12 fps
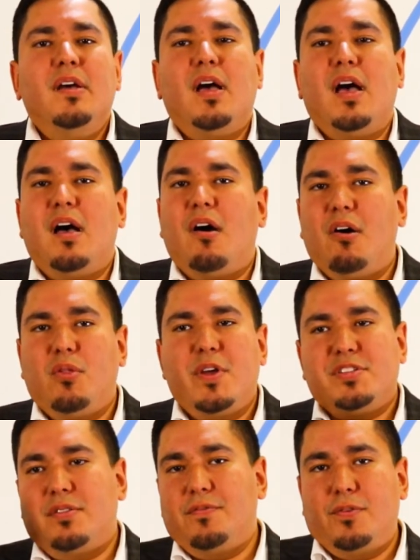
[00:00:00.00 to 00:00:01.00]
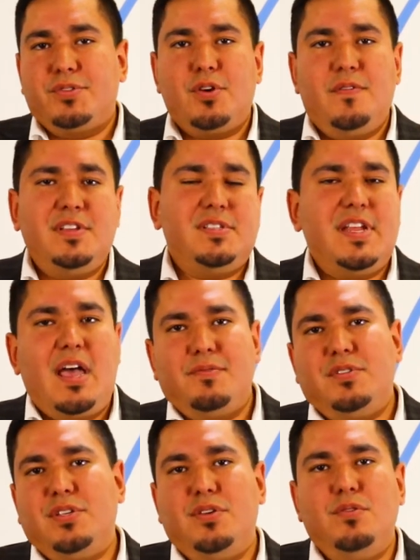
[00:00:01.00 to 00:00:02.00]
all the way to the full service,
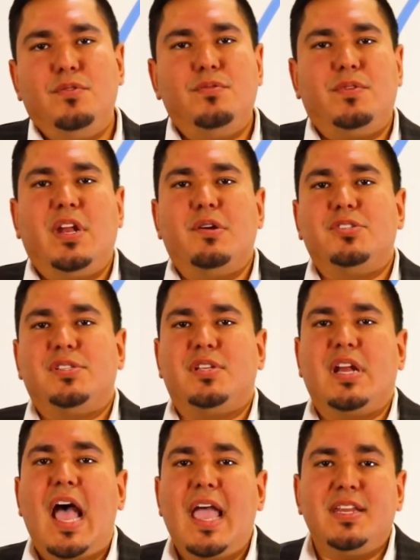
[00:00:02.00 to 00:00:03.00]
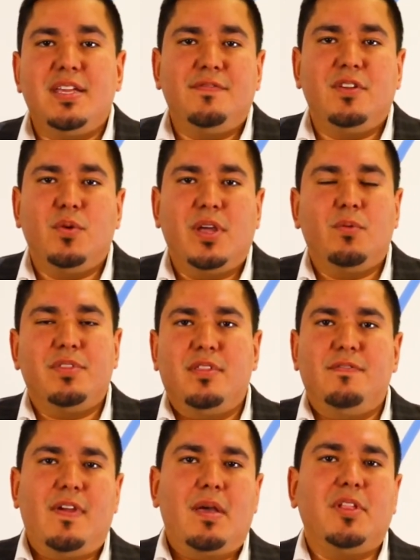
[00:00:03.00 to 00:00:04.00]
down to just an ID viewing with
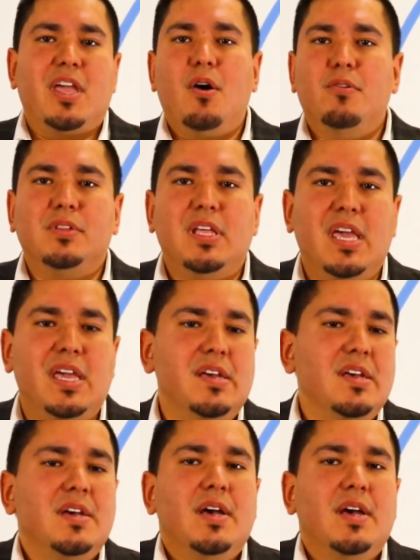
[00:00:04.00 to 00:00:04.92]
the family only,